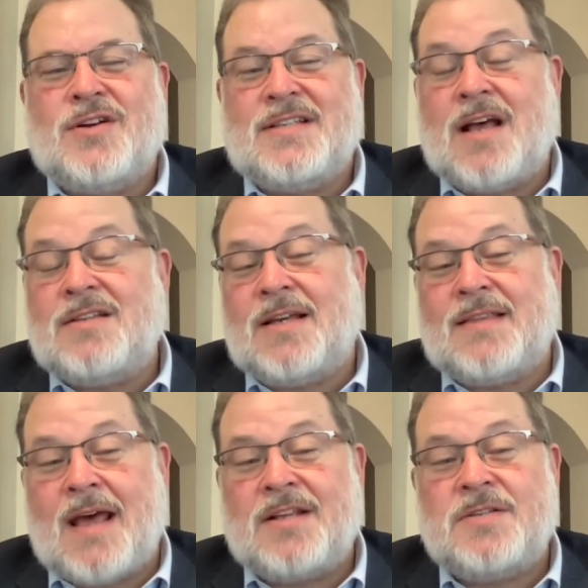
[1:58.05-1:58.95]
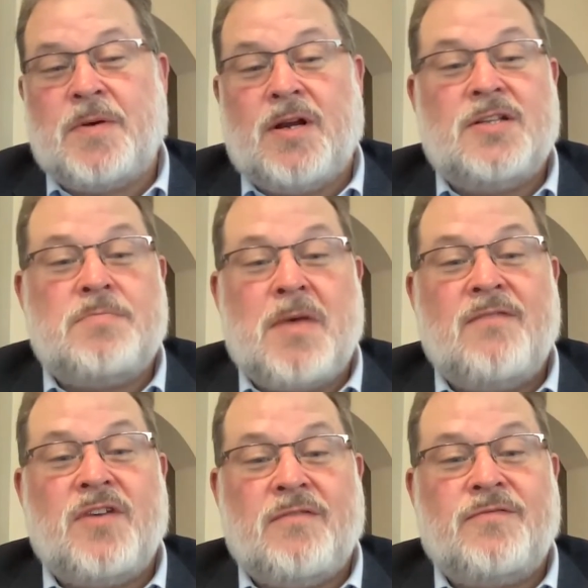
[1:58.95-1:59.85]
it sounds like that experience may
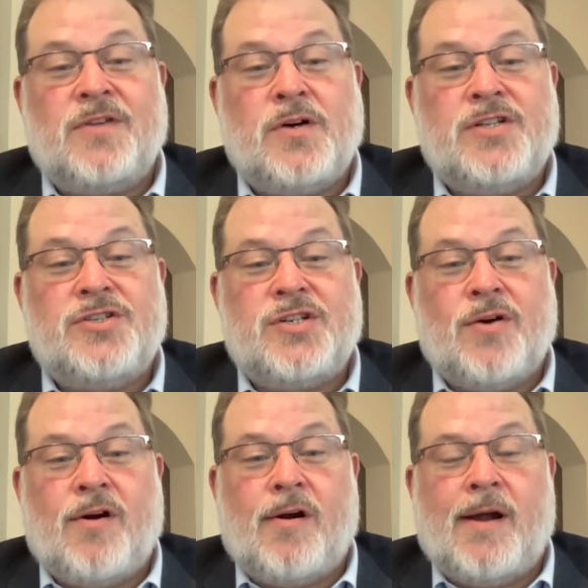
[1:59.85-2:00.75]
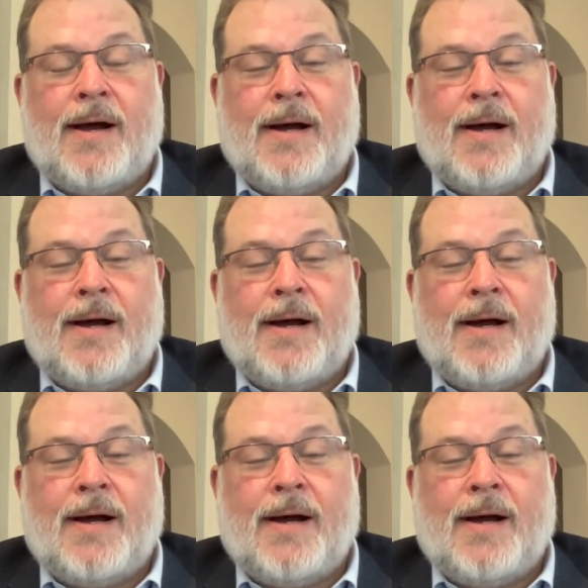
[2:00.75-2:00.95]
have influenced your